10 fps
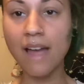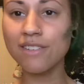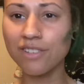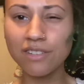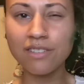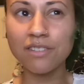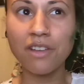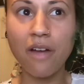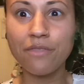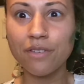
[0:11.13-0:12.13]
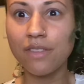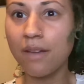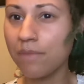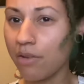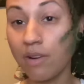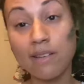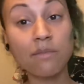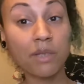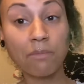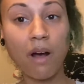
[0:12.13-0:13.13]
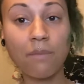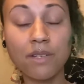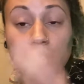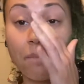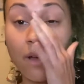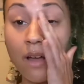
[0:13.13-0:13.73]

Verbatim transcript: I just discovered them, they randomly popped up